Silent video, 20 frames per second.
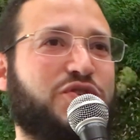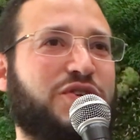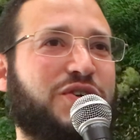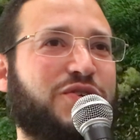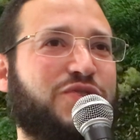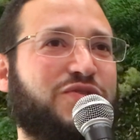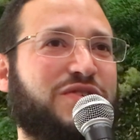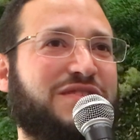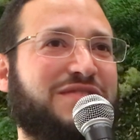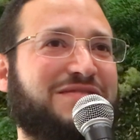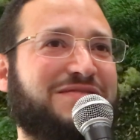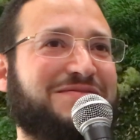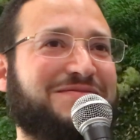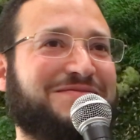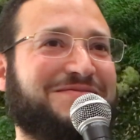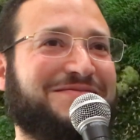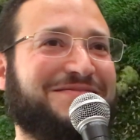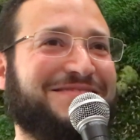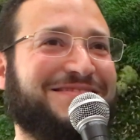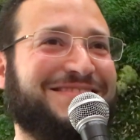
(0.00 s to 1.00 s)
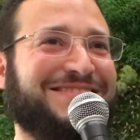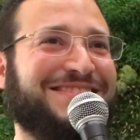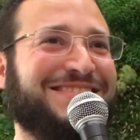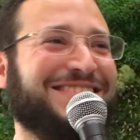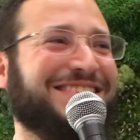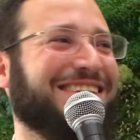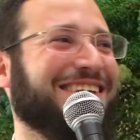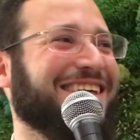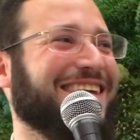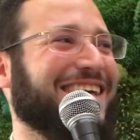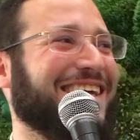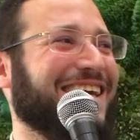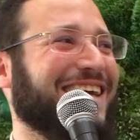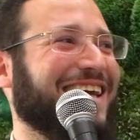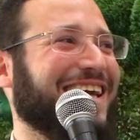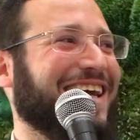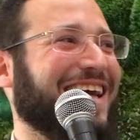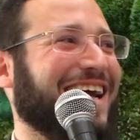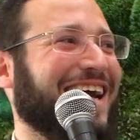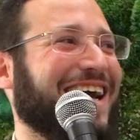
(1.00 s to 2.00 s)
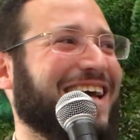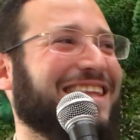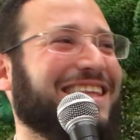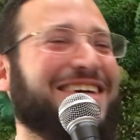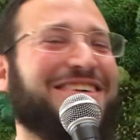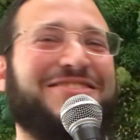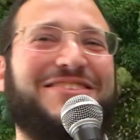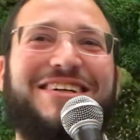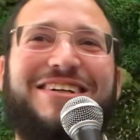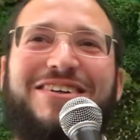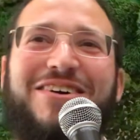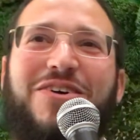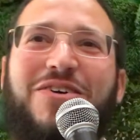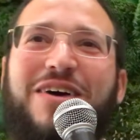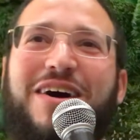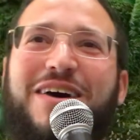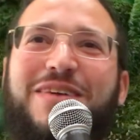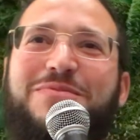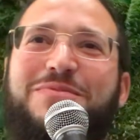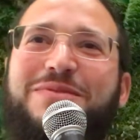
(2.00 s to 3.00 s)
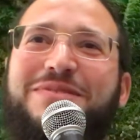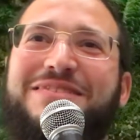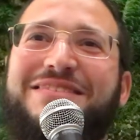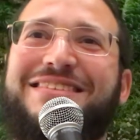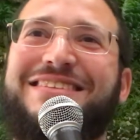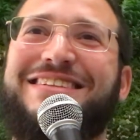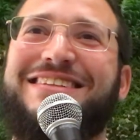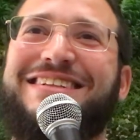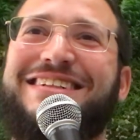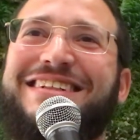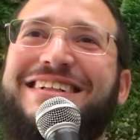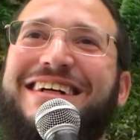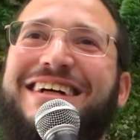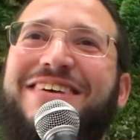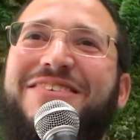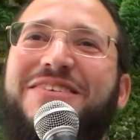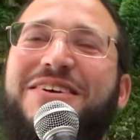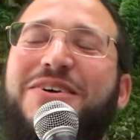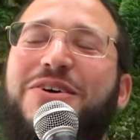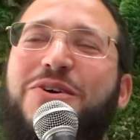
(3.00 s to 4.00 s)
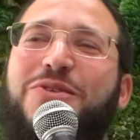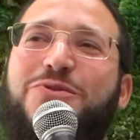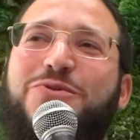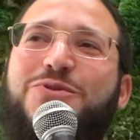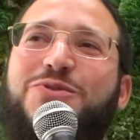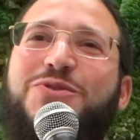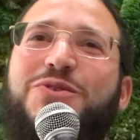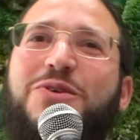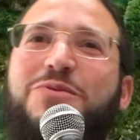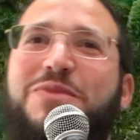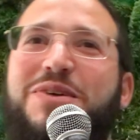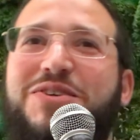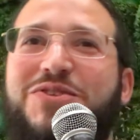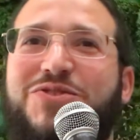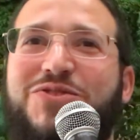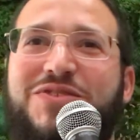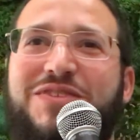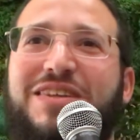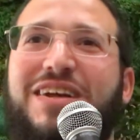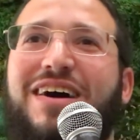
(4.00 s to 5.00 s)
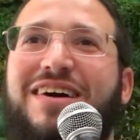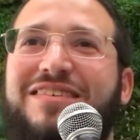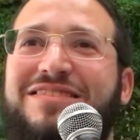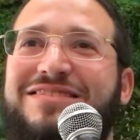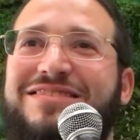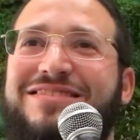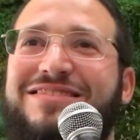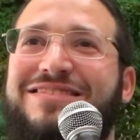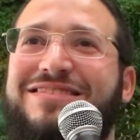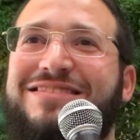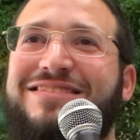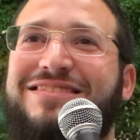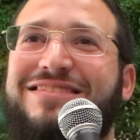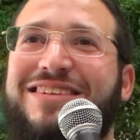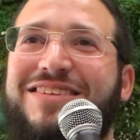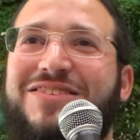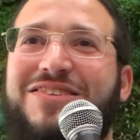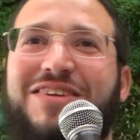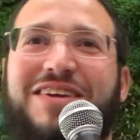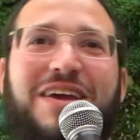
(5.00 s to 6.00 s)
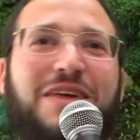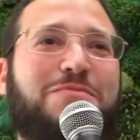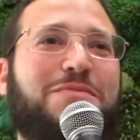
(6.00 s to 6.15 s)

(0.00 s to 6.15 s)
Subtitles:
usually when we're children. And then we grow up and we go through so much stuff